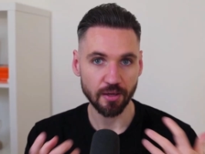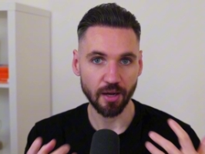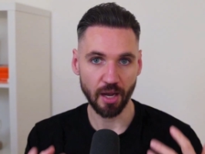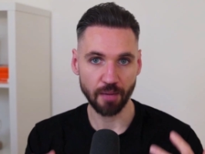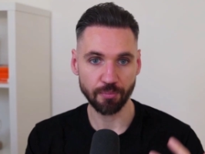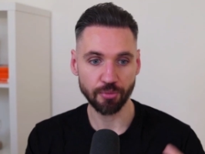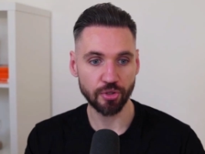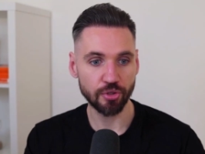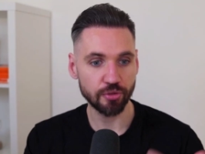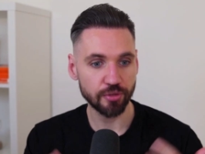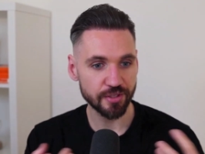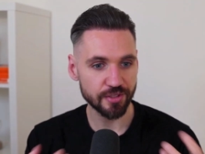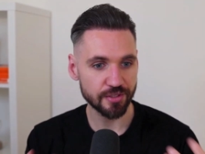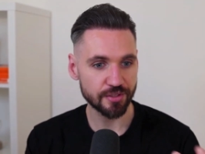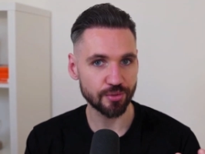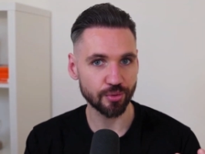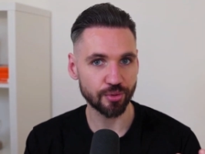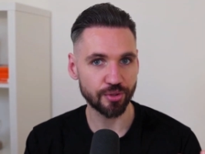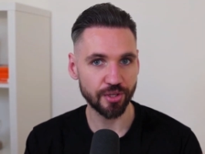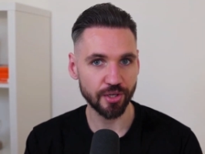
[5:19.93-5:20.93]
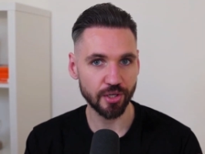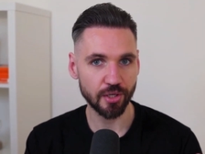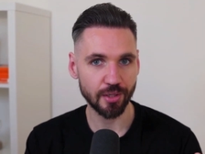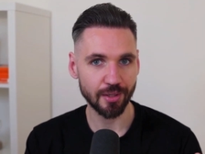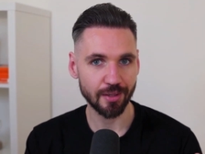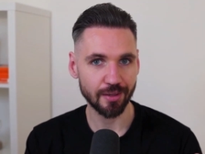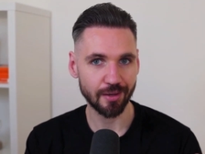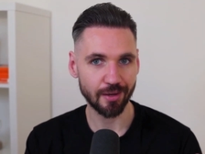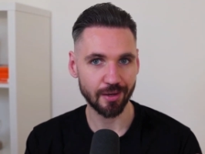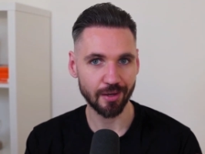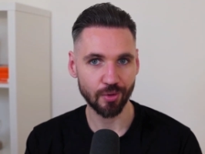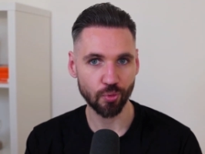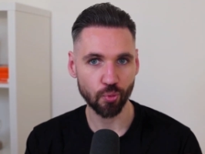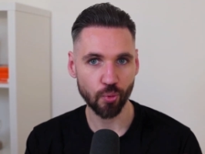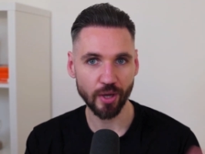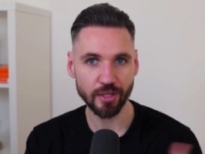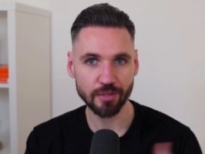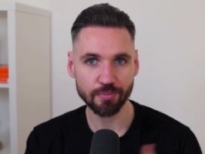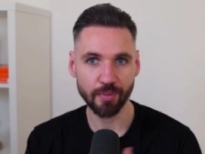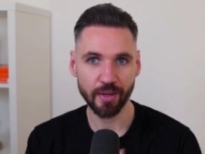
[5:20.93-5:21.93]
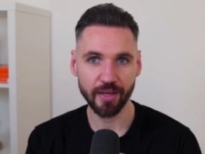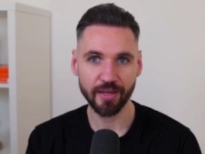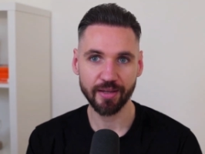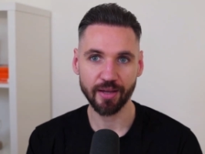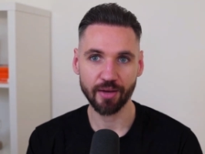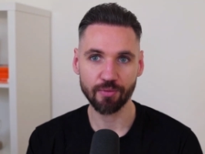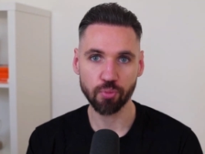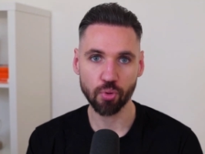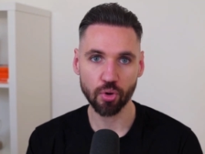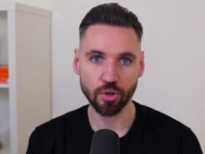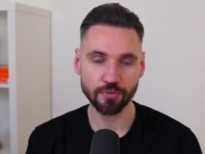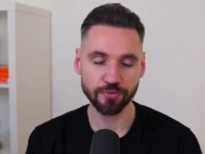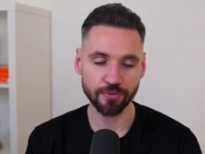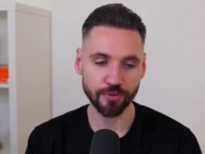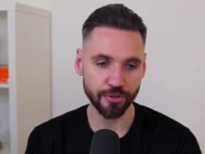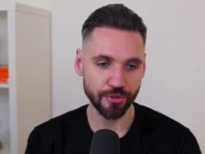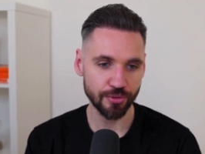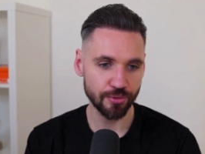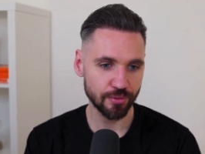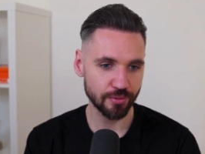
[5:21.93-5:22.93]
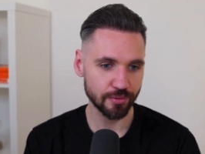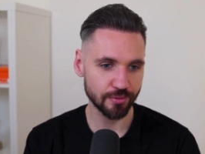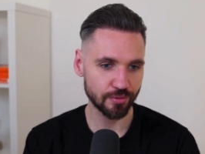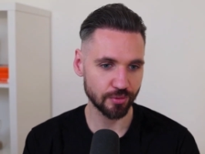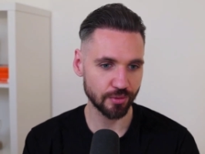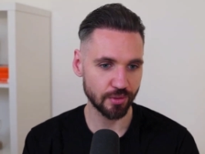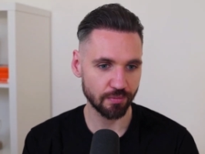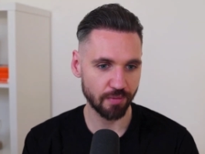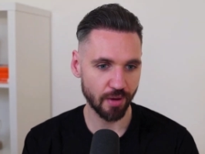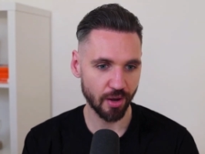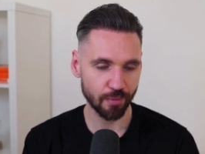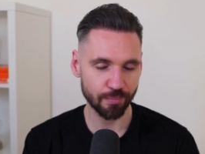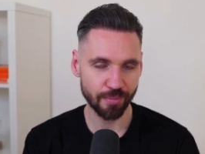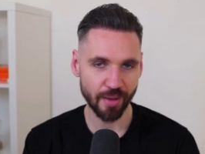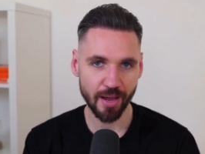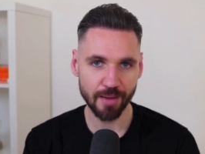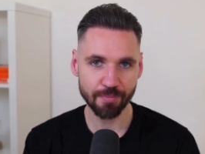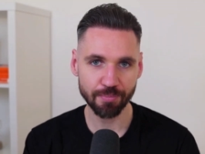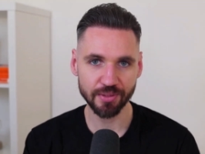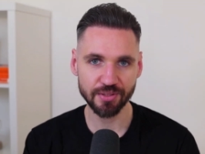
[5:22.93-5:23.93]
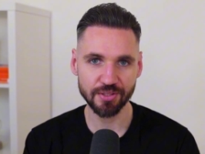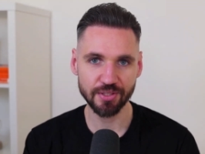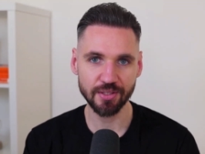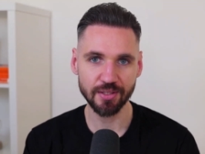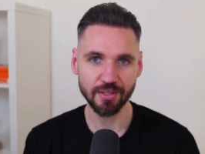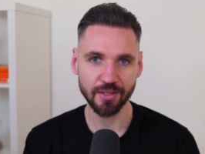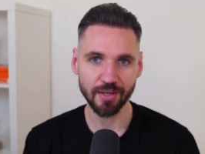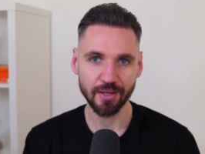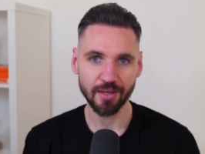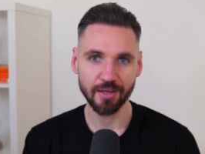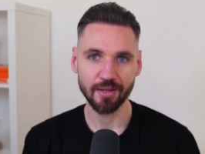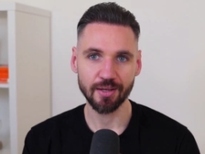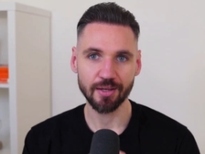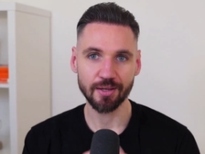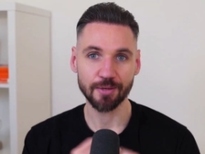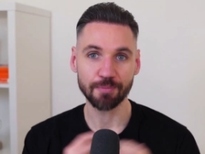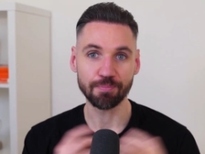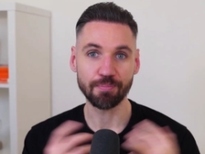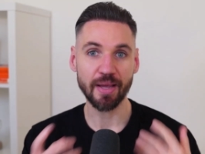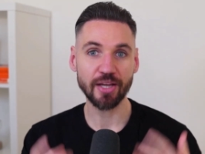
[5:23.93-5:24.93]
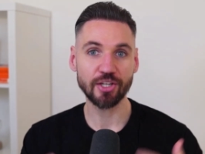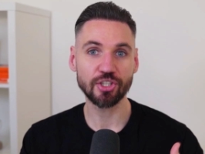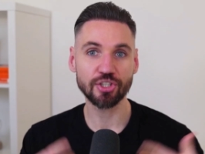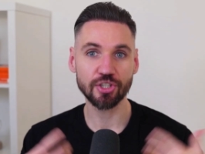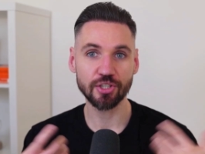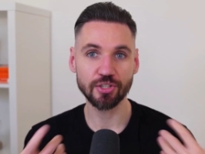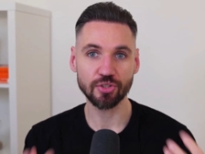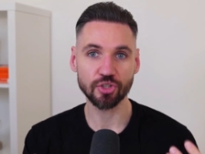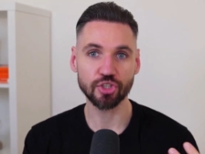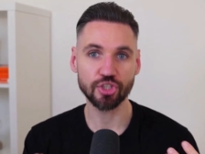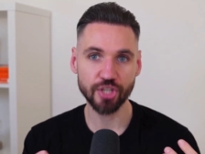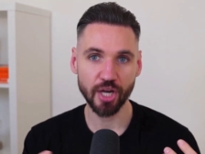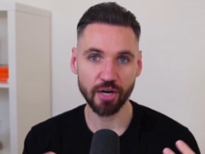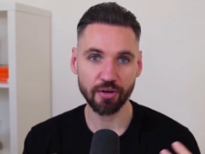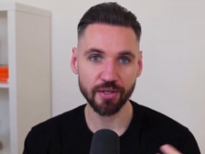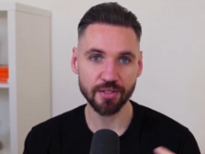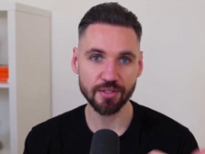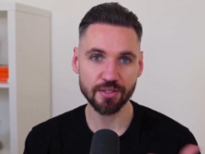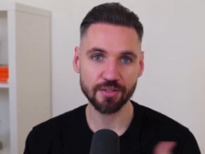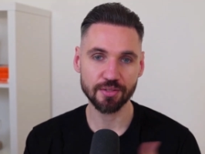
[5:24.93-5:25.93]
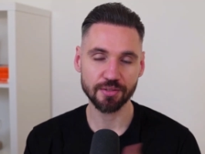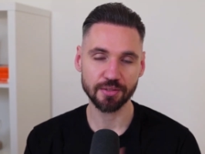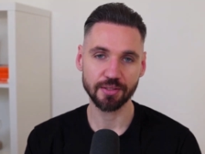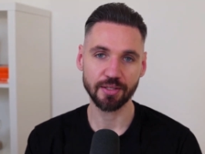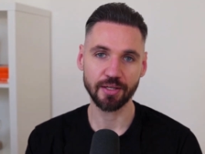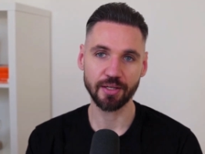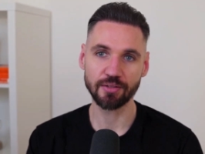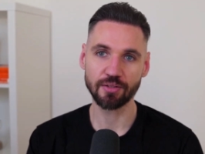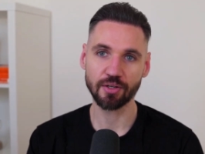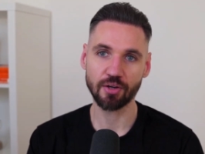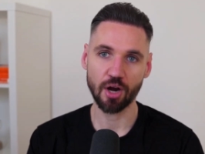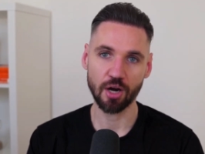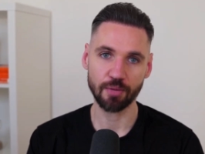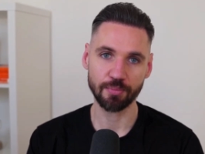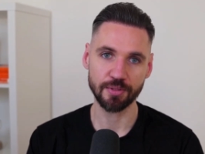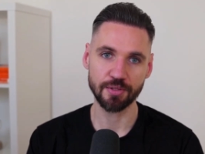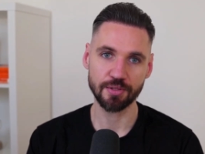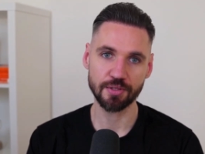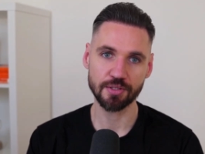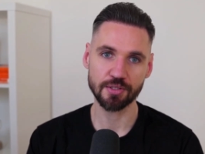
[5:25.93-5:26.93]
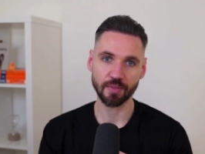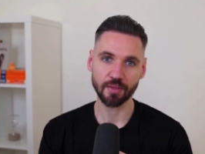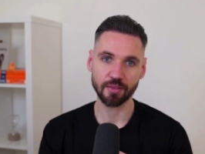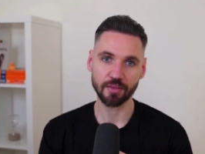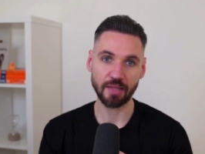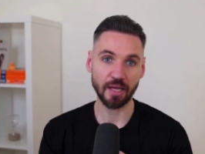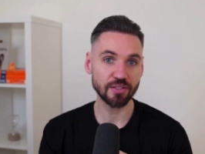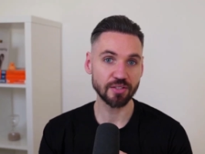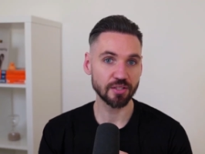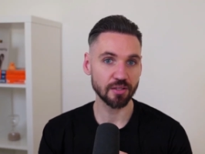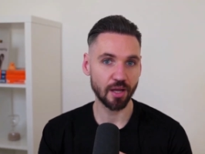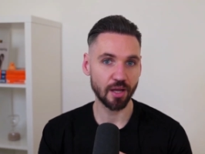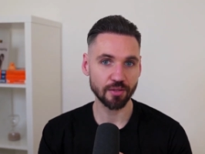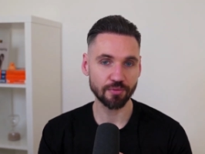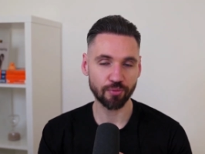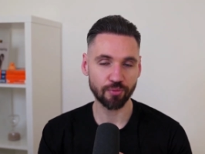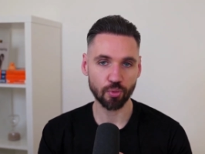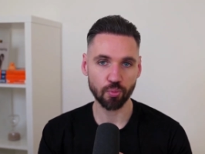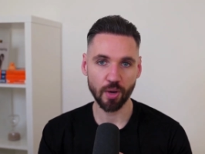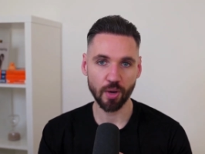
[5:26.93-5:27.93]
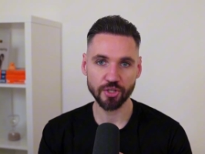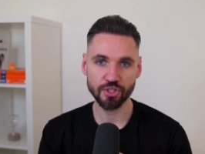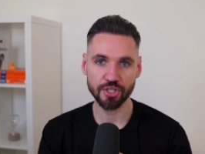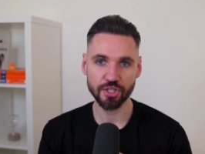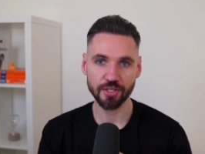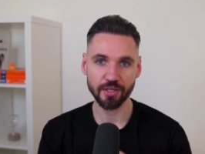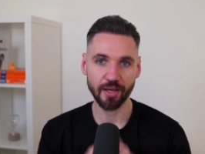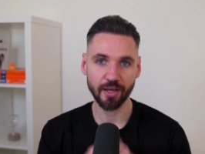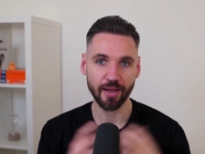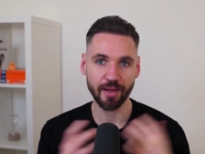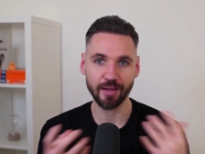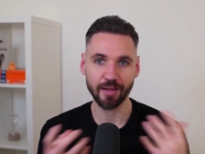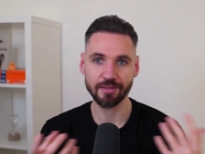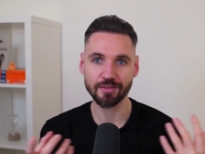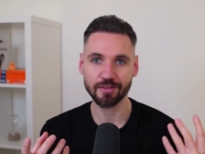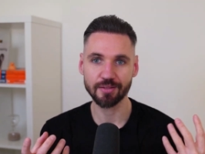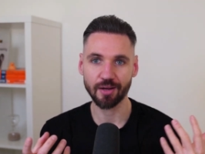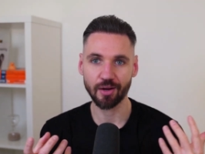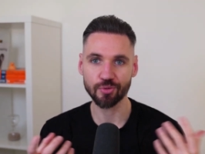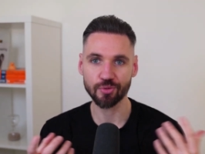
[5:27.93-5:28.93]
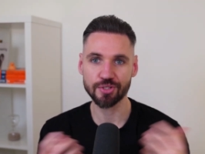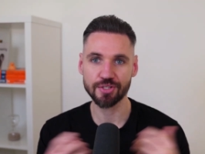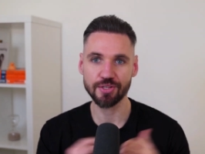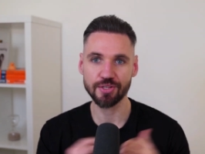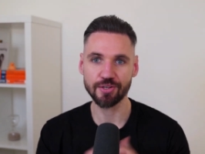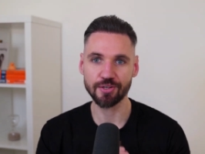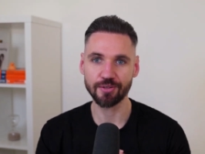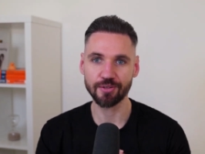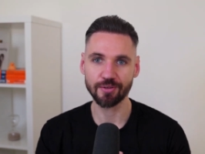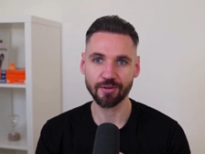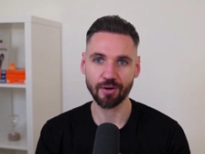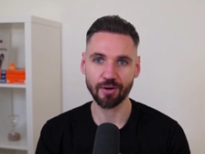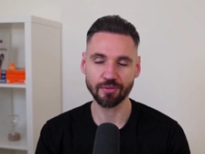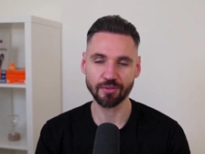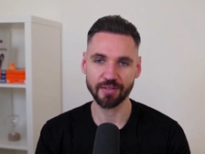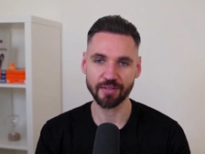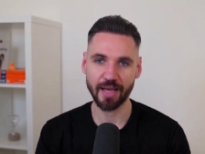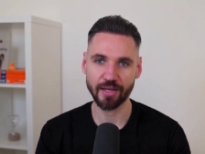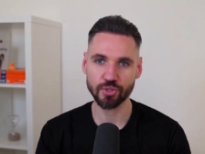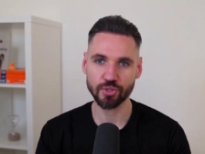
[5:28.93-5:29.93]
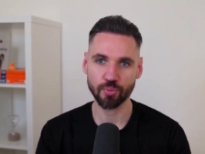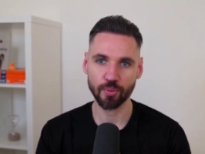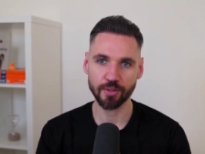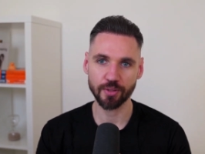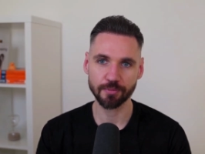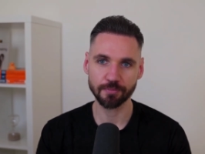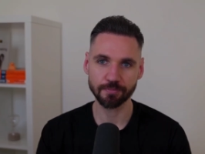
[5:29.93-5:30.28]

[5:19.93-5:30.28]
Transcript: I'm curious to hear uh, what may have worked for you to develop empathy. Make sure to share it in the comments. Thanks a lot for watching, and I'll see you on the next one.